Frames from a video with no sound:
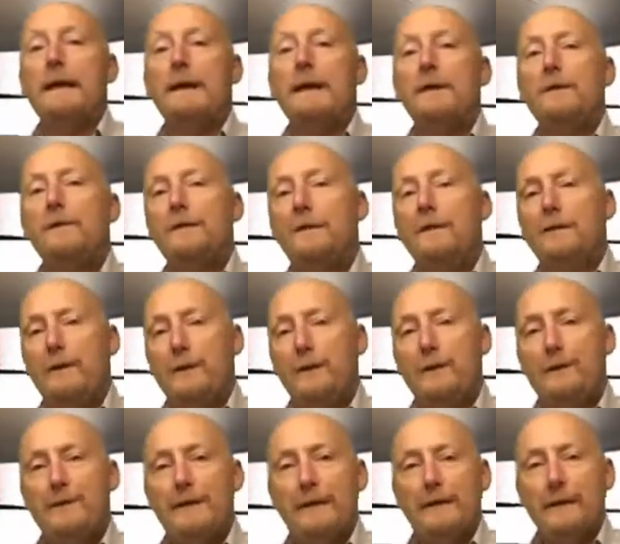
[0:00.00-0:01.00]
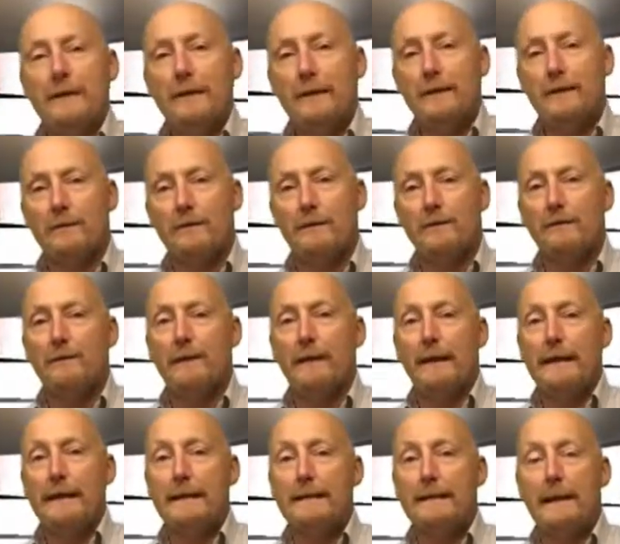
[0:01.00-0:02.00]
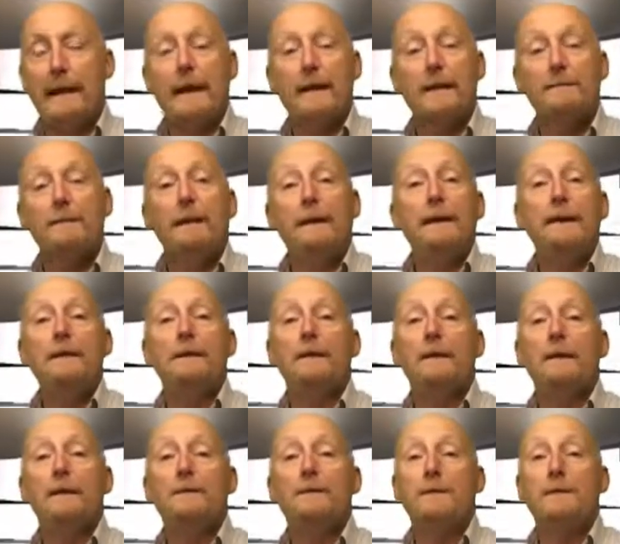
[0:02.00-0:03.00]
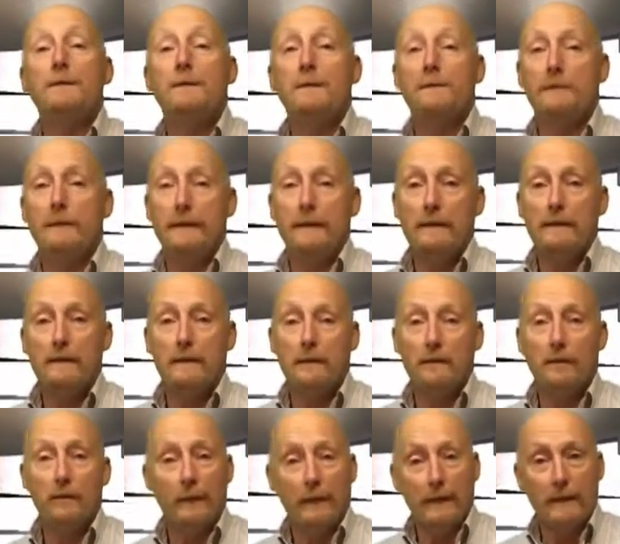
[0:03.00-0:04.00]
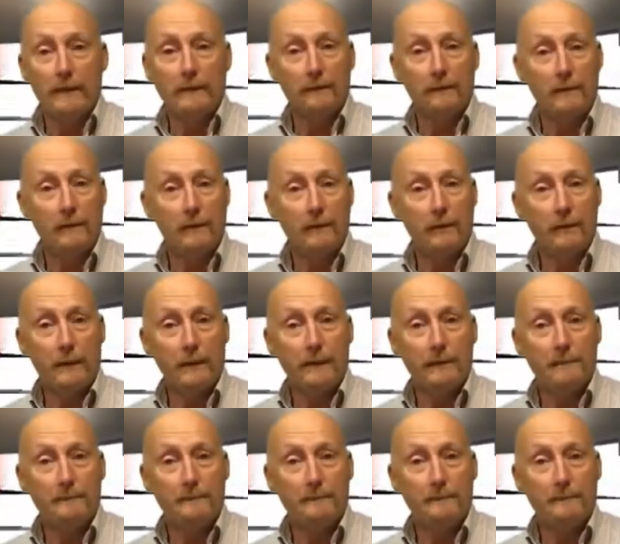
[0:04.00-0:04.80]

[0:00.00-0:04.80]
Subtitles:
You can use the induction phase as many times as you need to when it's appropriate.